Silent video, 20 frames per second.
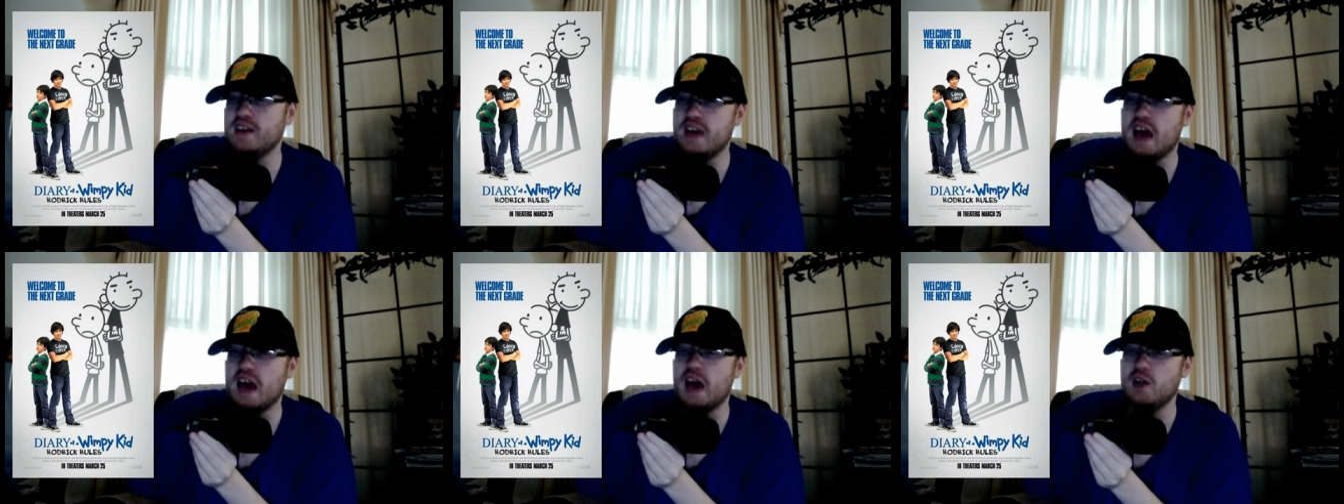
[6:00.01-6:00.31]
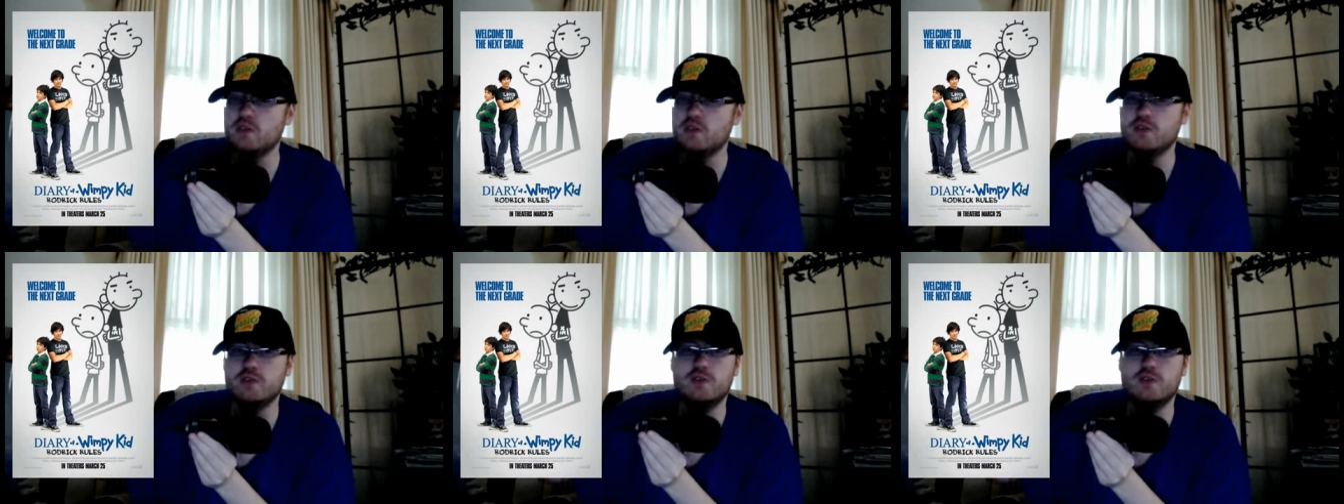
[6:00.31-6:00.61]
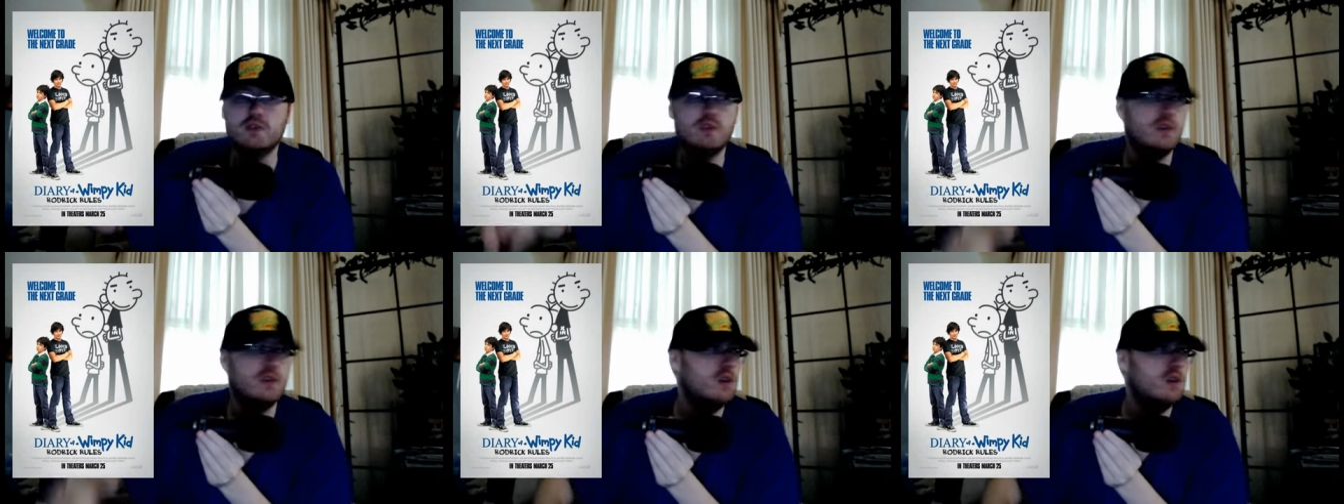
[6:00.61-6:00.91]
dollar.
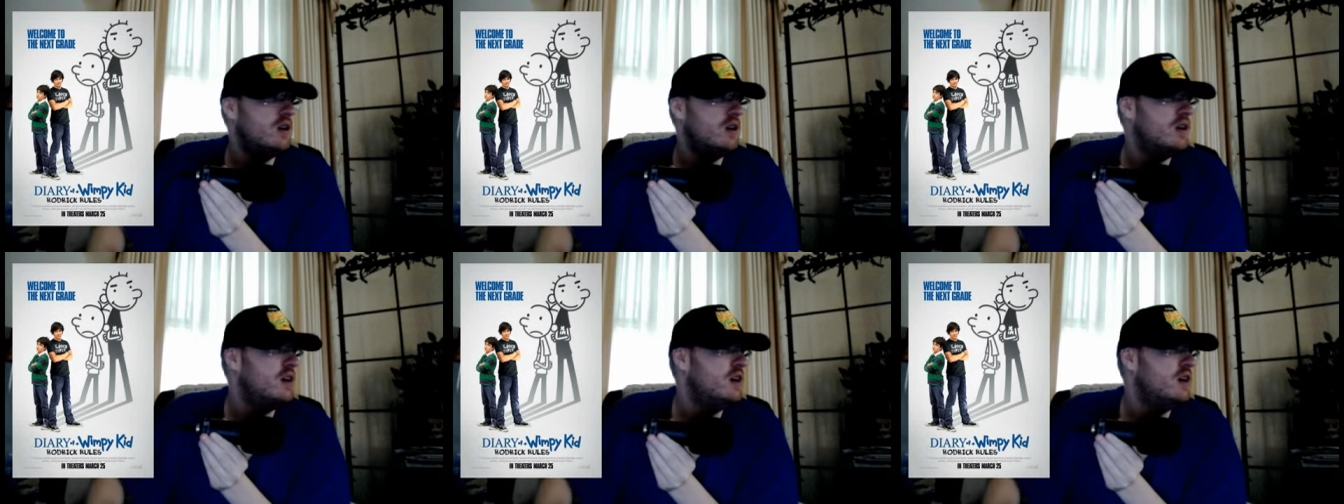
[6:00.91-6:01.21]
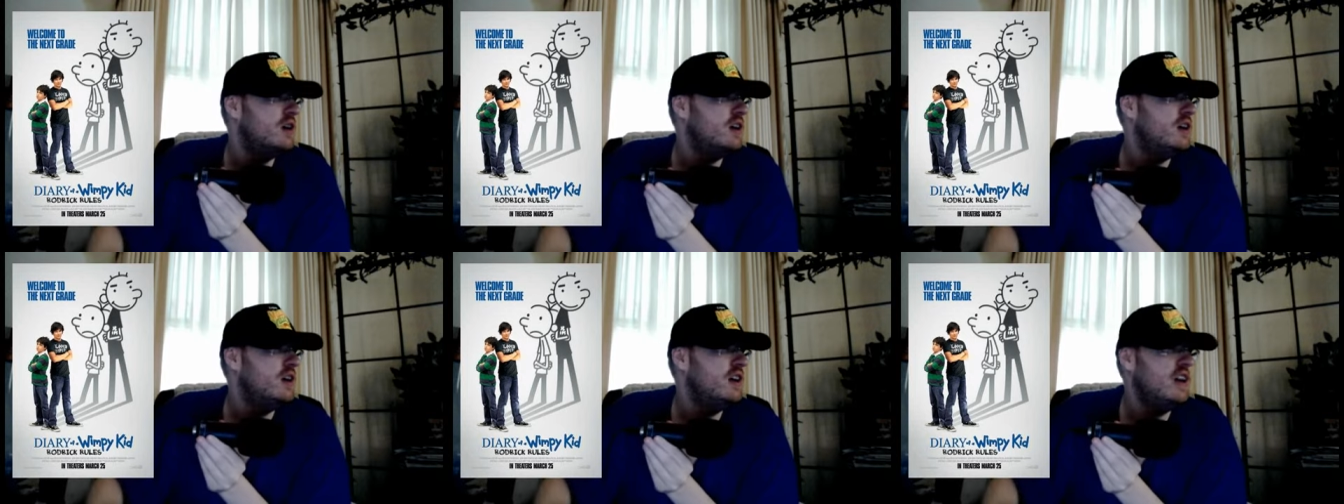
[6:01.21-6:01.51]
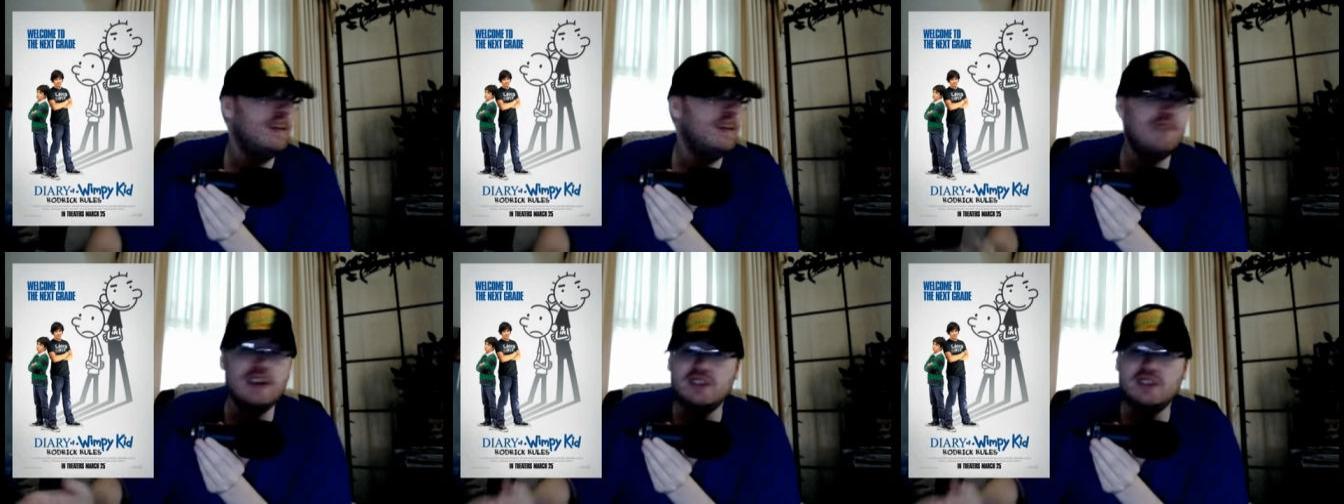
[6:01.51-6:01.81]

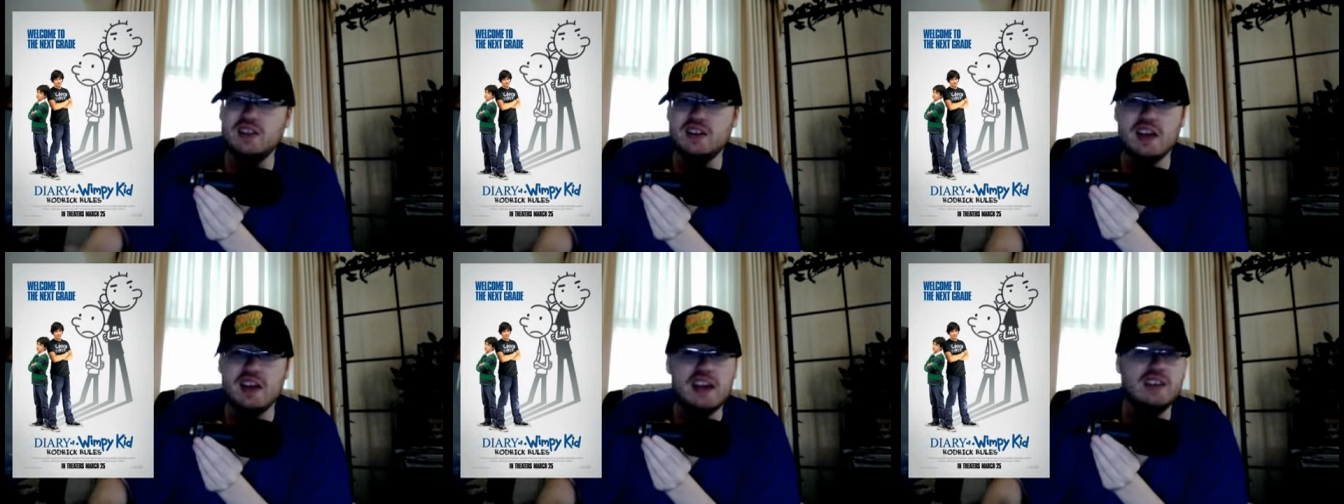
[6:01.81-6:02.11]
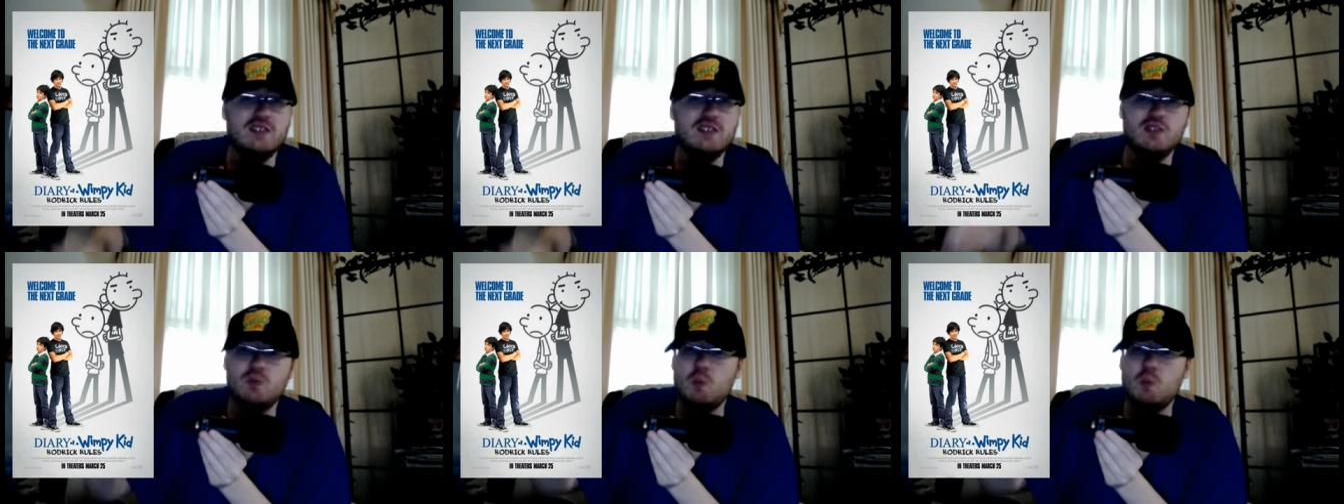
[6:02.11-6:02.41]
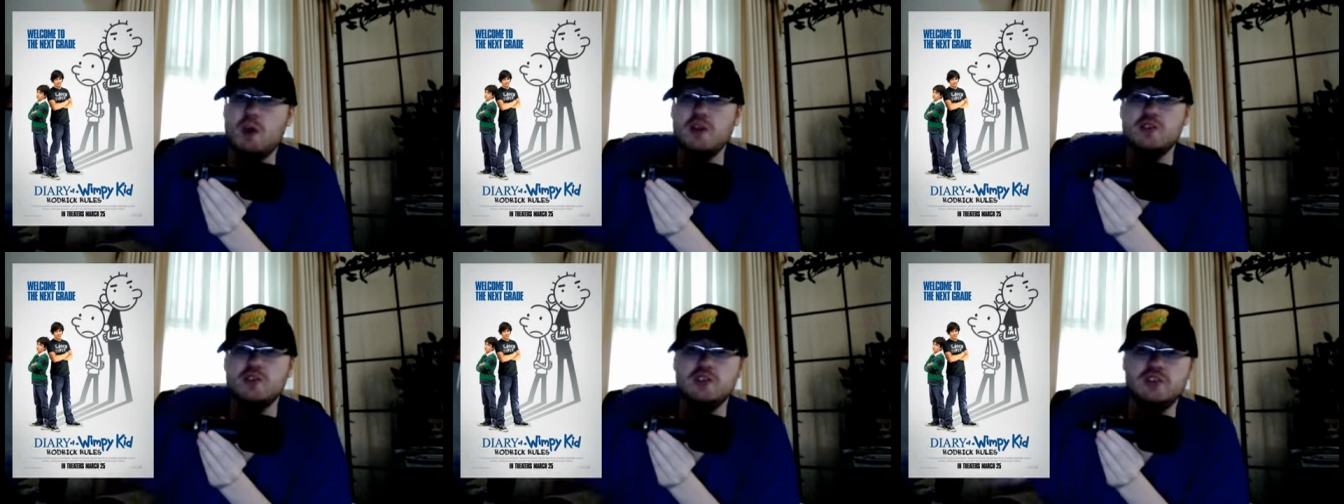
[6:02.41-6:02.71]
If that's the case, why
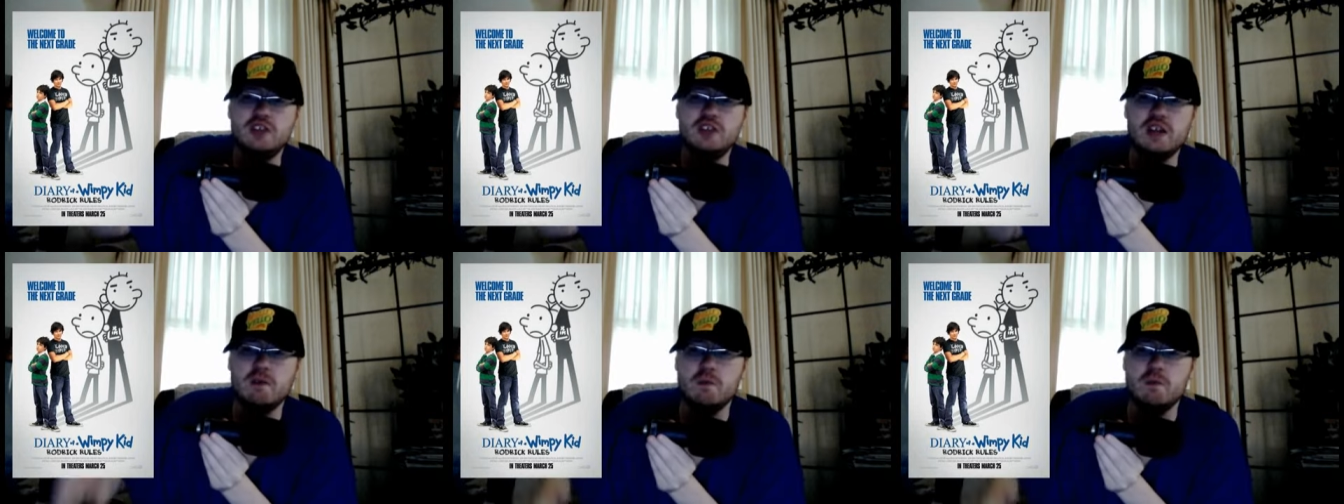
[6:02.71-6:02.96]
don't you just give them